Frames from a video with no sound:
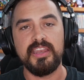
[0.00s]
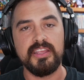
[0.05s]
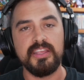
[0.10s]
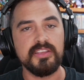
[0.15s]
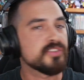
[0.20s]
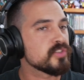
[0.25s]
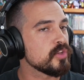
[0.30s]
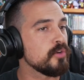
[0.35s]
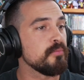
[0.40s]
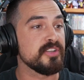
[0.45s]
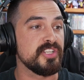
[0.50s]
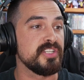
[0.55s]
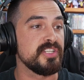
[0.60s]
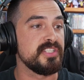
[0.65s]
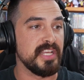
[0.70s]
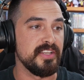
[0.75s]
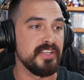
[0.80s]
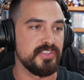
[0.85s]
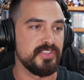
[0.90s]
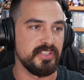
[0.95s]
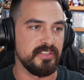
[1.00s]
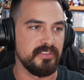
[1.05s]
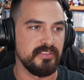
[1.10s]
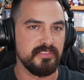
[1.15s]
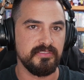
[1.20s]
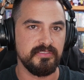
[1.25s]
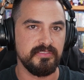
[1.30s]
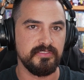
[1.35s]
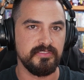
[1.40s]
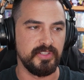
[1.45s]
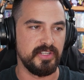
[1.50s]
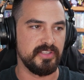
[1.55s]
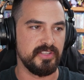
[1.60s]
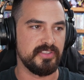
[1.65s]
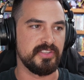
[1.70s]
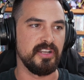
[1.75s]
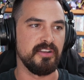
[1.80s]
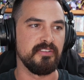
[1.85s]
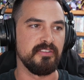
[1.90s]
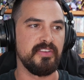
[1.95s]
so much attention for
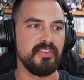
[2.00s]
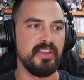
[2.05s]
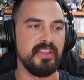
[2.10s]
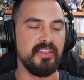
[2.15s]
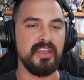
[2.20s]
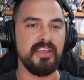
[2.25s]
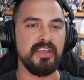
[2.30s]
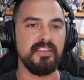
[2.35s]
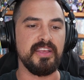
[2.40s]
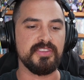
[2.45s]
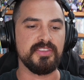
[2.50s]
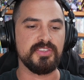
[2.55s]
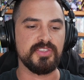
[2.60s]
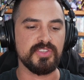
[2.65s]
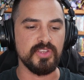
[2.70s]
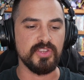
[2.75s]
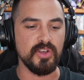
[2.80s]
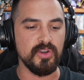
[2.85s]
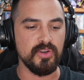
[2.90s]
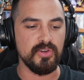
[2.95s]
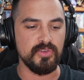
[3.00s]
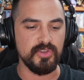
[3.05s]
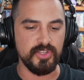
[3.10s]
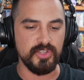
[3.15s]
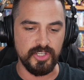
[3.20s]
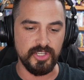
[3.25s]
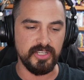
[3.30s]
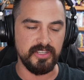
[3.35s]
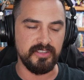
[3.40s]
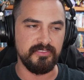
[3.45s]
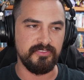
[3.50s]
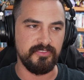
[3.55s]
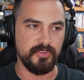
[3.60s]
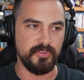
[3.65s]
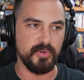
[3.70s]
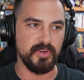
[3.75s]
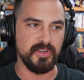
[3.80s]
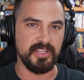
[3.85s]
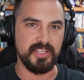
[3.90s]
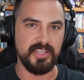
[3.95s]
itself. And that's so good
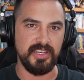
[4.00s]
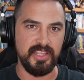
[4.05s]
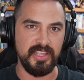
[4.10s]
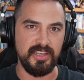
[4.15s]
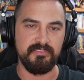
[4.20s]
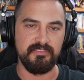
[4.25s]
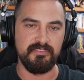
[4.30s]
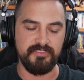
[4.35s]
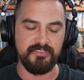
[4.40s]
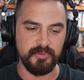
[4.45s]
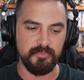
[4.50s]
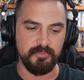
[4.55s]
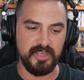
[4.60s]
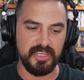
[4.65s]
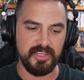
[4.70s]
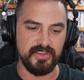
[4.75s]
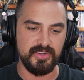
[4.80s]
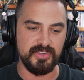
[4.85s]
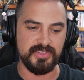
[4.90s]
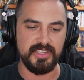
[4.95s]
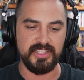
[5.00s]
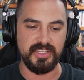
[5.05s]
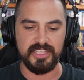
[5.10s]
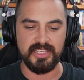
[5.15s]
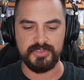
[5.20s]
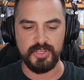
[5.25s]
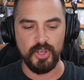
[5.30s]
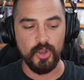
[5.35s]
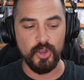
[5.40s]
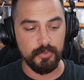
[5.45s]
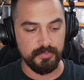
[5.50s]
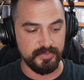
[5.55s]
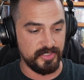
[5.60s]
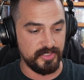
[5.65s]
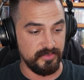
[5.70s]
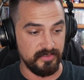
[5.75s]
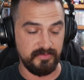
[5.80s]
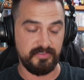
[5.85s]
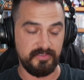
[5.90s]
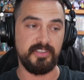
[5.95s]
for Canadian filmmakers and gives hope
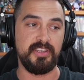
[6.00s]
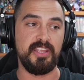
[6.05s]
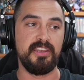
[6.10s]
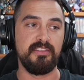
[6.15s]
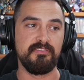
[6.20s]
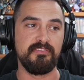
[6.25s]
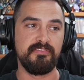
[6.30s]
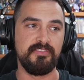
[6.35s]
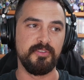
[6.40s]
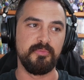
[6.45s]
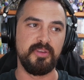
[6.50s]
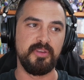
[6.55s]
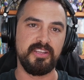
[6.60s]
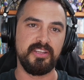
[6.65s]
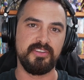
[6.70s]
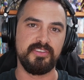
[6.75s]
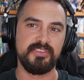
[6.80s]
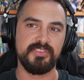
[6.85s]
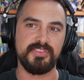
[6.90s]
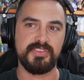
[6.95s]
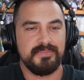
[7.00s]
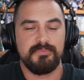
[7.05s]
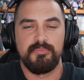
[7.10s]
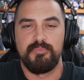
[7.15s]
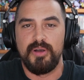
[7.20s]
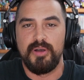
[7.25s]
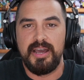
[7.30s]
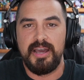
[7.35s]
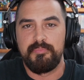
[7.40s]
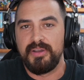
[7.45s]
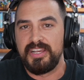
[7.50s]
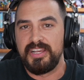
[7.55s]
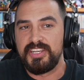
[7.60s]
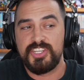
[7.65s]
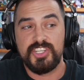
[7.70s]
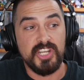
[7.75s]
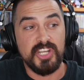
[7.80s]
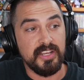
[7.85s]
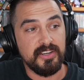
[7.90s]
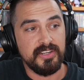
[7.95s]
to Canadian filmmakers. Bought by
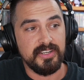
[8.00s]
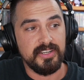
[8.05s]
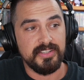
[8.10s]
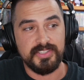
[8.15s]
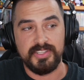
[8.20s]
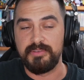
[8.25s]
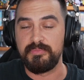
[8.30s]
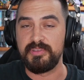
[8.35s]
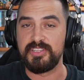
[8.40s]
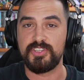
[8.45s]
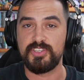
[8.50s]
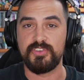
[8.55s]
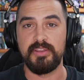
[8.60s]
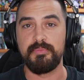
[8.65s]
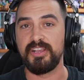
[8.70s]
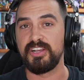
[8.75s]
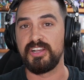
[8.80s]
Shudder. It's going to be streaming on